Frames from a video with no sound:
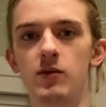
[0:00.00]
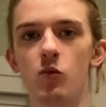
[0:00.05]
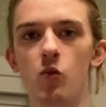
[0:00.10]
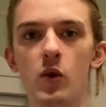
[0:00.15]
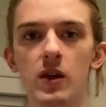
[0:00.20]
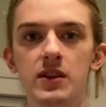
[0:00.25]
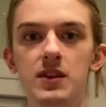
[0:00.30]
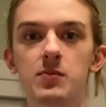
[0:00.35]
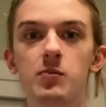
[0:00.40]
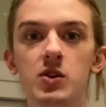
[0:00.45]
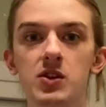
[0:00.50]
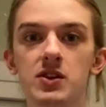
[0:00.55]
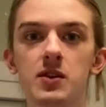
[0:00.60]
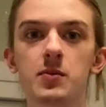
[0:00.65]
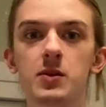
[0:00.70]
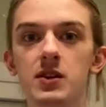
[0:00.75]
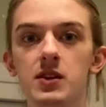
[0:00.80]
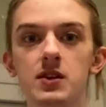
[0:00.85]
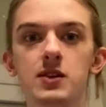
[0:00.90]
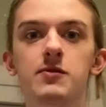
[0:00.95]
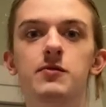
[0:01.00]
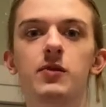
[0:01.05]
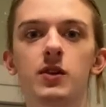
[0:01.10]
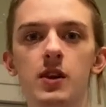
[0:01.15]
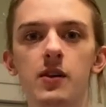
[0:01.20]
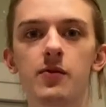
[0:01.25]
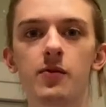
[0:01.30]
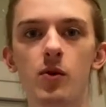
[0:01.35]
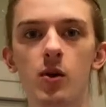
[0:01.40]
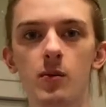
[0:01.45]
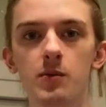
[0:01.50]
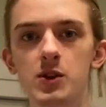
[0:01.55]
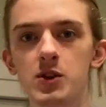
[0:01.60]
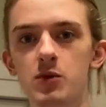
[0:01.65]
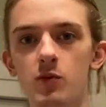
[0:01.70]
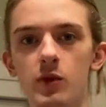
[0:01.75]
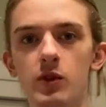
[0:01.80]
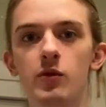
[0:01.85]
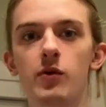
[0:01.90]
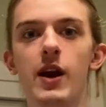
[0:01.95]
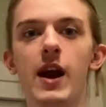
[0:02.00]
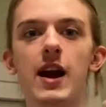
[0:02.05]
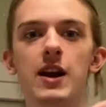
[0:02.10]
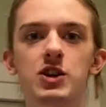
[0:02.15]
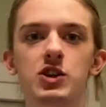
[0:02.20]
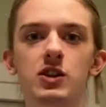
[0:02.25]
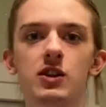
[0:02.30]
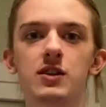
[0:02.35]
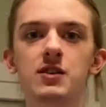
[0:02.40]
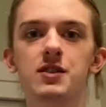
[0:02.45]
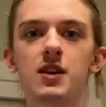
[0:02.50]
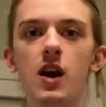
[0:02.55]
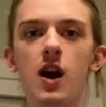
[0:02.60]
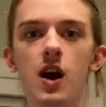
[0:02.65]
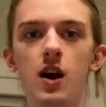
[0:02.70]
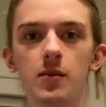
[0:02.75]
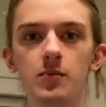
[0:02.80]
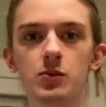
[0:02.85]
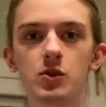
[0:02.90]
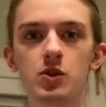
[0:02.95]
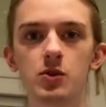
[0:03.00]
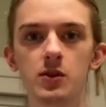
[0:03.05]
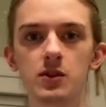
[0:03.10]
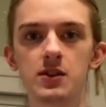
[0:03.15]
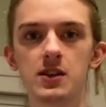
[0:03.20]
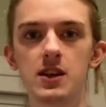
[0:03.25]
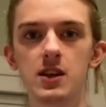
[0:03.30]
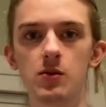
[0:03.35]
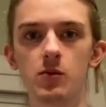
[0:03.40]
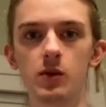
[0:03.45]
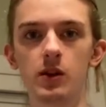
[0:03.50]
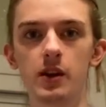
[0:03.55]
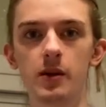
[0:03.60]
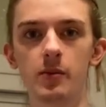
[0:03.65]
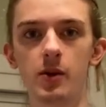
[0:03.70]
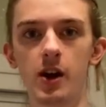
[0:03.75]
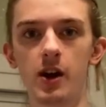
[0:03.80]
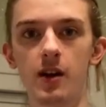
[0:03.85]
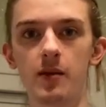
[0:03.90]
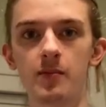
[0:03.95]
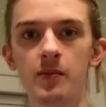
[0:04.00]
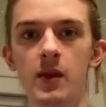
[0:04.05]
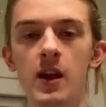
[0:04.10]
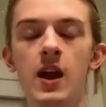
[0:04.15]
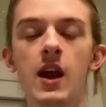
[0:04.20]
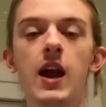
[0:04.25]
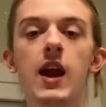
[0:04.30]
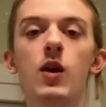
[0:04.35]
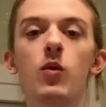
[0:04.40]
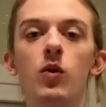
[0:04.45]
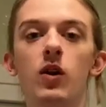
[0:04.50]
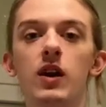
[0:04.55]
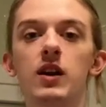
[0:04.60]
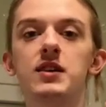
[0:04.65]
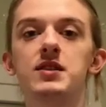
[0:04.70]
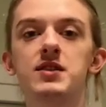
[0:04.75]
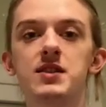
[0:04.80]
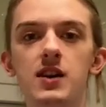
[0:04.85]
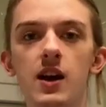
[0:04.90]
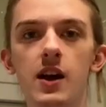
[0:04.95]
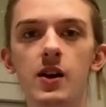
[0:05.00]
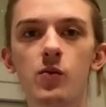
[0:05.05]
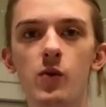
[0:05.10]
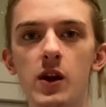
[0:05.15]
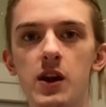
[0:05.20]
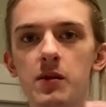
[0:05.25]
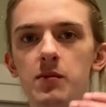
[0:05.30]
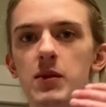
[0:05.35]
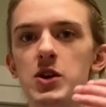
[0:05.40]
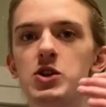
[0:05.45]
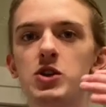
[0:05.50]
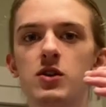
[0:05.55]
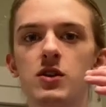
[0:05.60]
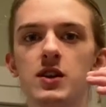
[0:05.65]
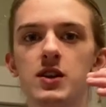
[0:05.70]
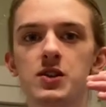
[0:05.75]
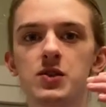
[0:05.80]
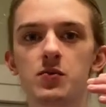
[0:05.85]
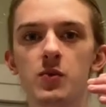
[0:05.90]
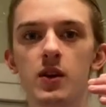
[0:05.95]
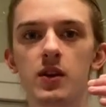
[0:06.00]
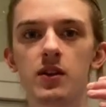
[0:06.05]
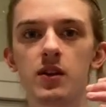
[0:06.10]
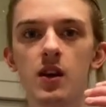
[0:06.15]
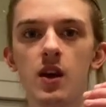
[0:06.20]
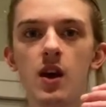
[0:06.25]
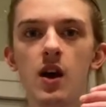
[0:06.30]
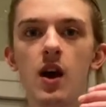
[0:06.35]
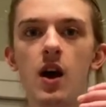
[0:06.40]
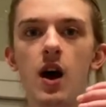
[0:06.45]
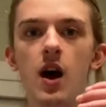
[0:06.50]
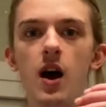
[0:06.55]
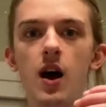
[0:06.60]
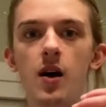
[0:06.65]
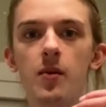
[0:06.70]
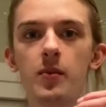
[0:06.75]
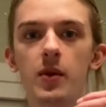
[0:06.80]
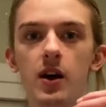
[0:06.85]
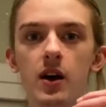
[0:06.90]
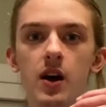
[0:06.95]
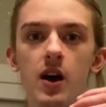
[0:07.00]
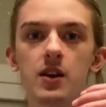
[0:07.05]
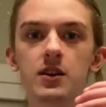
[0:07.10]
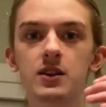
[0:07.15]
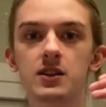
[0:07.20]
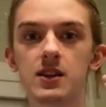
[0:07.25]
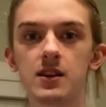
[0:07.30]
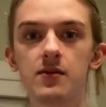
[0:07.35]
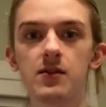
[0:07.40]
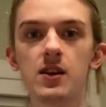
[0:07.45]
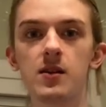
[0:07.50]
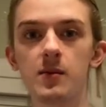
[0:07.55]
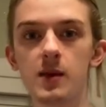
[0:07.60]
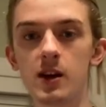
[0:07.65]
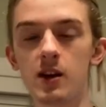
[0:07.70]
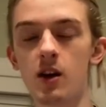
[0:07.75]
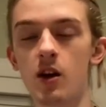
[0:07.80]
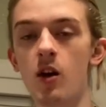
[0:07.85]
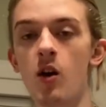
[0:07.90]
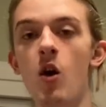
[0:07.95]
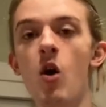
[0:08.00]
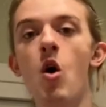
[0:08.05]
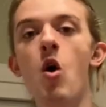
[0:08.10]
when the precipitate is fully formed is when the reaction has come to its equilibrium. And when it's done, we can measure this with a conductivity meter.